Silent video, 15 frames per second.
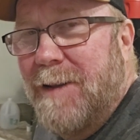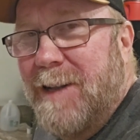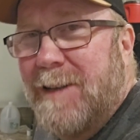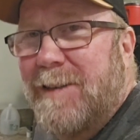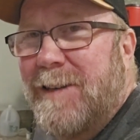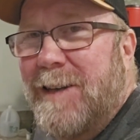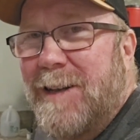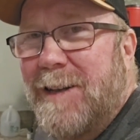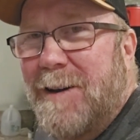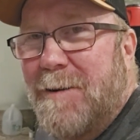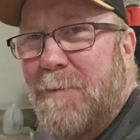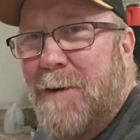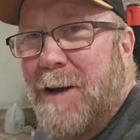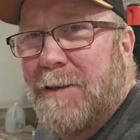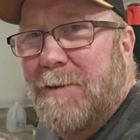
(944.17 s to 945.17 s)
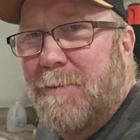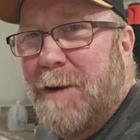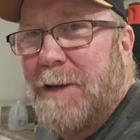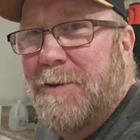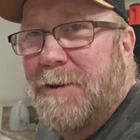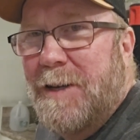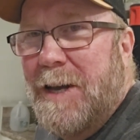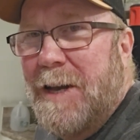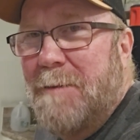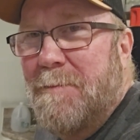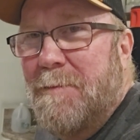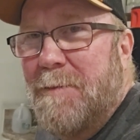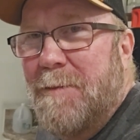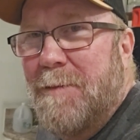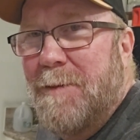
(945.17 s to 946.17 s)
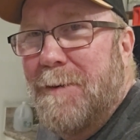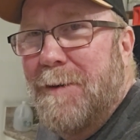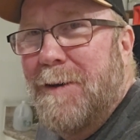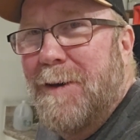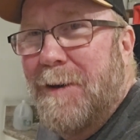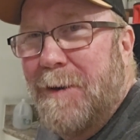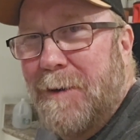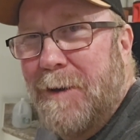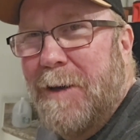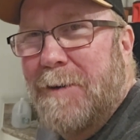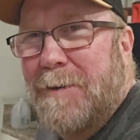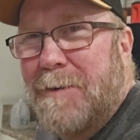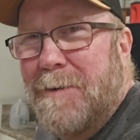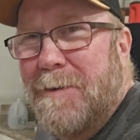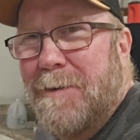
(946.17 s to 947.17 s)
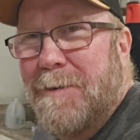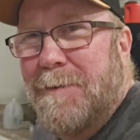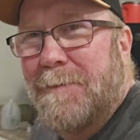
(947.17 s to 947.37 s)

Let's get in there and watch the Ranger game. Yes, sir.